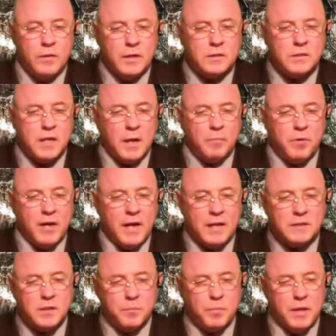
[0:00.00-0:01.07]
This type of
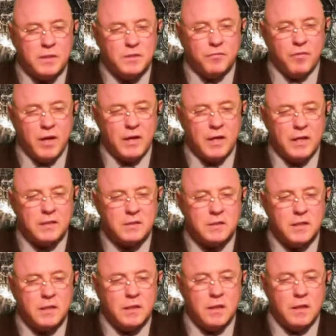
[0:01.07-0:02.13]
asset-based
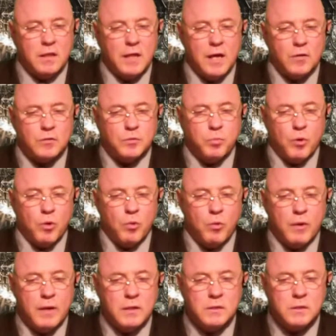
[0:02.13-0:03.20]
financing allows
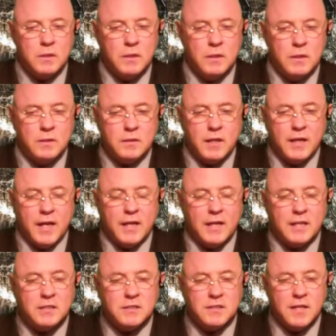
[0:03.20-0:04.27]
breweries to
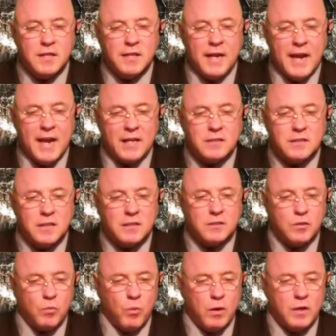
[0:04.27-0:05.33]
get instant
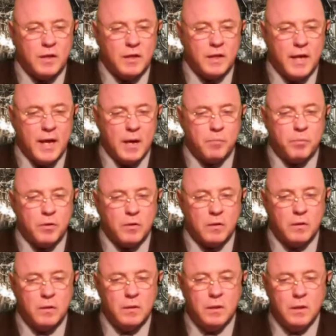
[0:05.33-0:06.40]
access to working
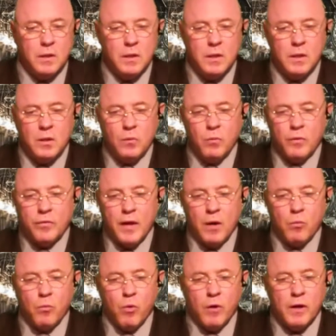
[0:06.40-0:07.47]
capital
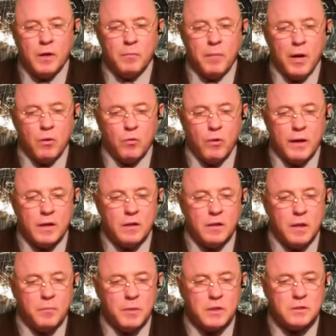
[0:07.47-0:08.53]
without worrying about
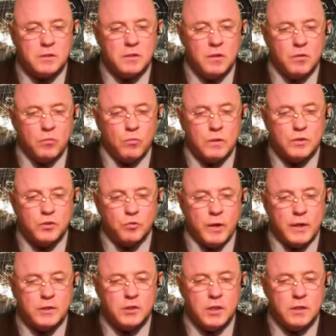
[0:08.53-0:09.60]
credit limits,
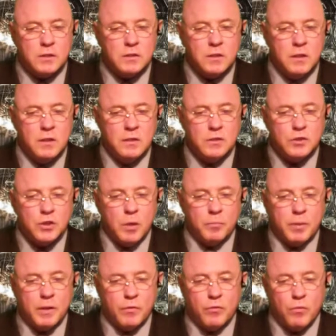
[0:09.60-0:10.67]
restrictions,
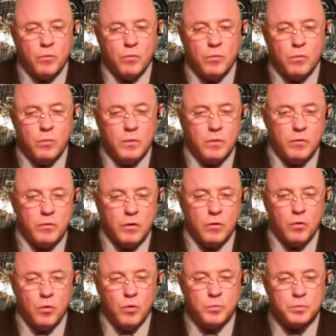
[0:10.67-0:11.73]
jumping through
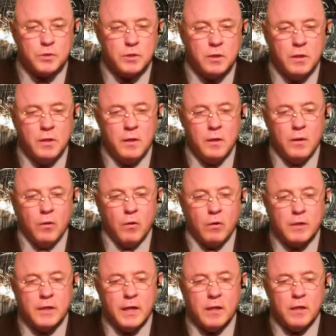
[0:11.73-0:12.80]
the hoops,
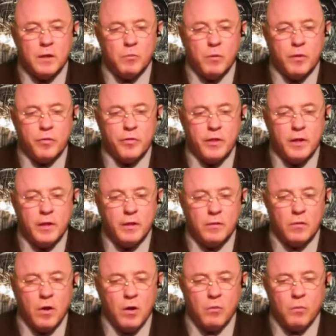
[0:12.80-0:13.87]
or dealing with the
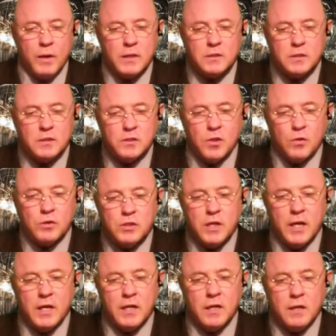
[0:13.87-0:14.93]
long waits
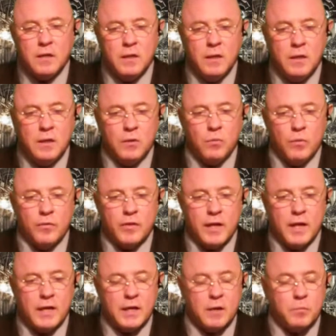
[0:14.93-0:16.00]
associated with
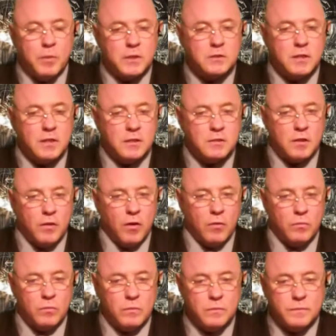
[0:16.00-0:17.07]
getting a business
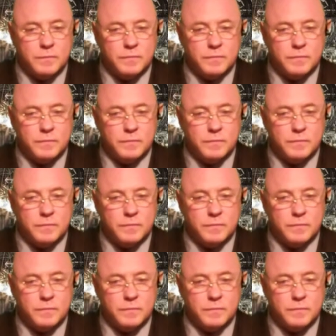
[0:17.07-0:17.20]
loan.